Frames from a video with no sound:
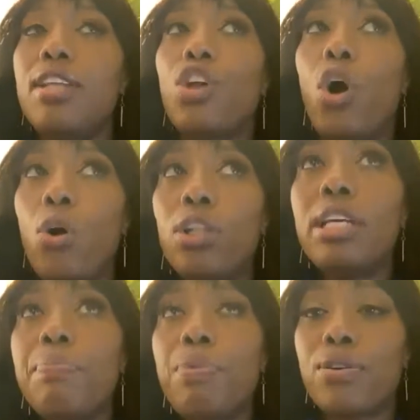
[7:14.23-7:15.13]
The
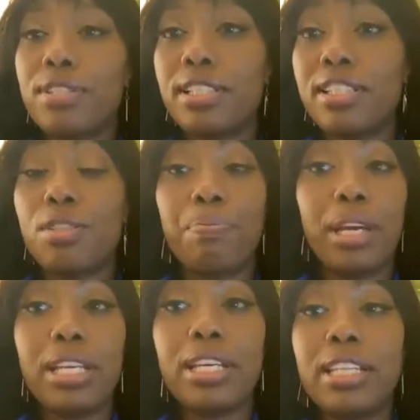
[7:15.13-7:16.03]
only person's
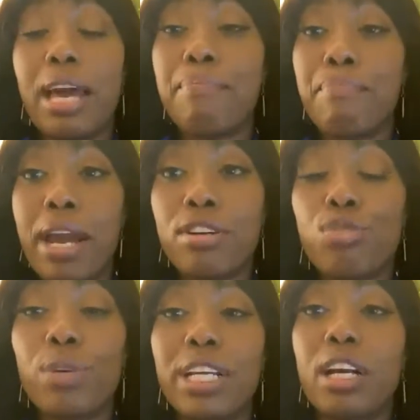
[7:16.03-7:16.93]
opinion that matters
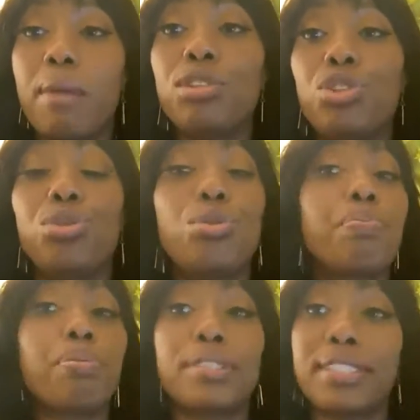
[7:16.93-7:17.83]
when it comes
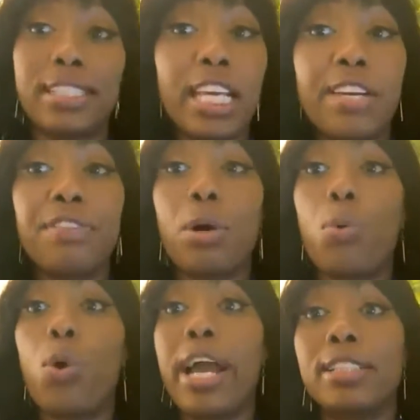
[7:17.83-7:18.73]
to perceived
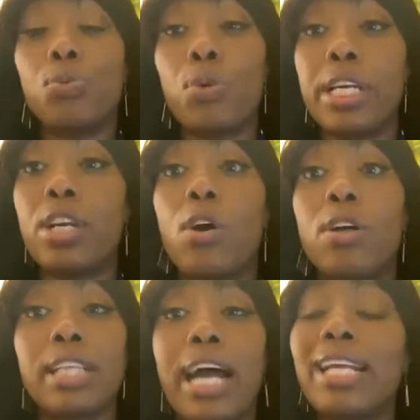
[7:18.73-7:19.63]
as weak or
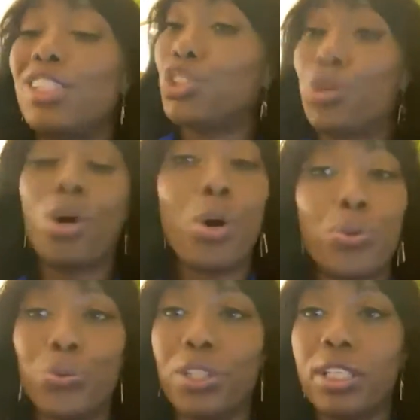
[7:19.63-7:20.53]
not is your
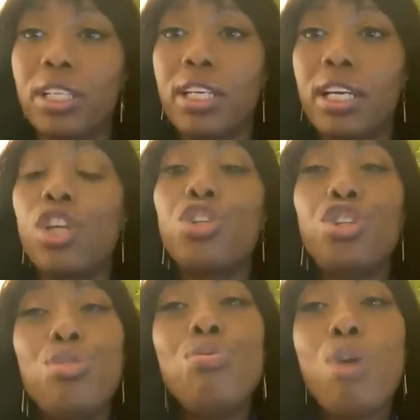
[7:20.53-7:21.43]
own.
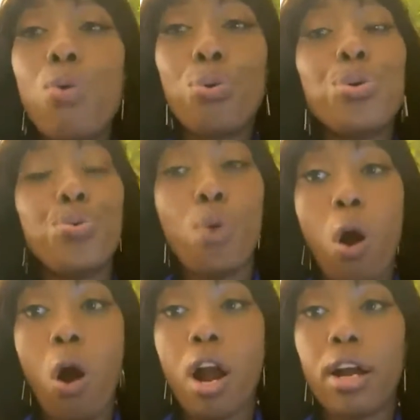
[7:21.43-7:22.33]
You know who you
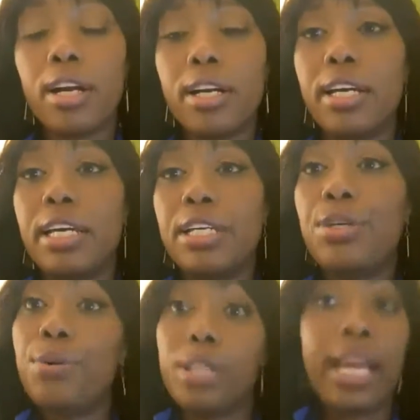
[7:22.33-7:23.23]
are.
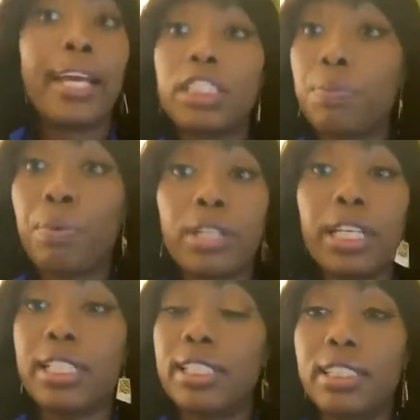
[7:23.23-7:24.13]
You're an expert
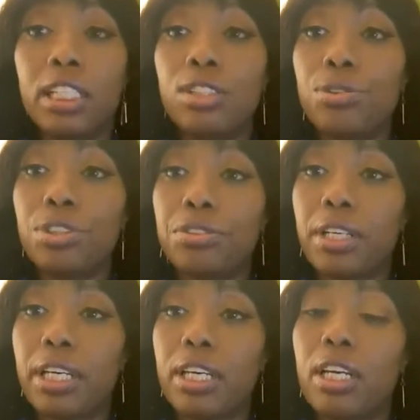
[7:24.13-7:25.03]
in this
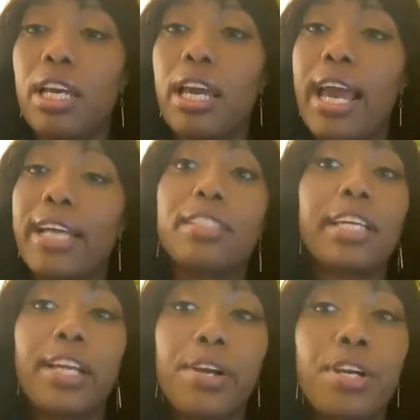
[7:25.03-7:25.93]
industry. As a
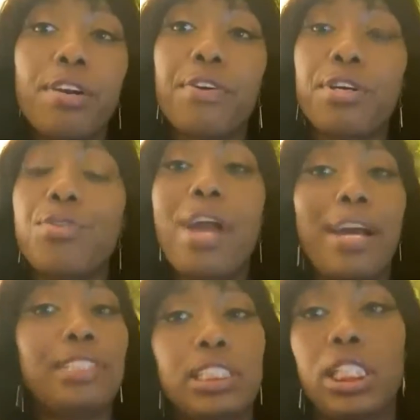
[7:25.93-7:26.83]
caregiver, you
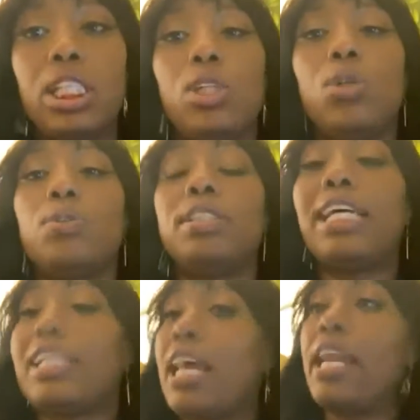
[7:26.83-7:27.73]
have skills
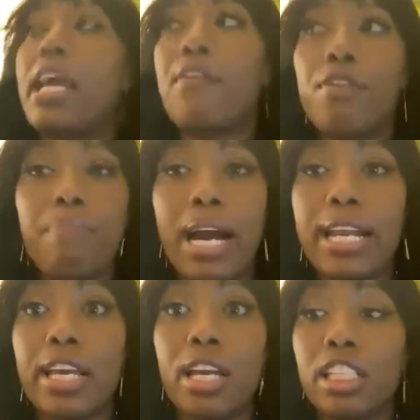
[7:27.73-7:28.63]
that not
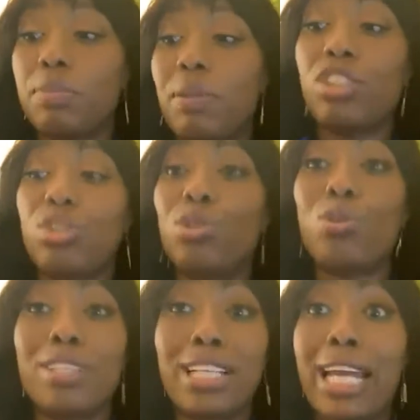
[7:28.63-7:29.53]
everybody, especially those
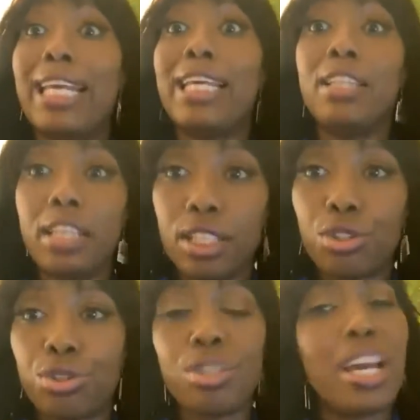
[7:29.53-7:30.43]
who are not in the
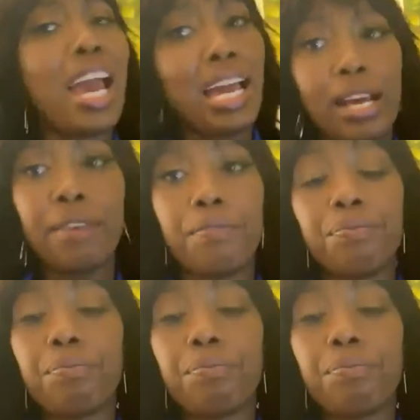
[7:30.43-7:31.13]
industry, have.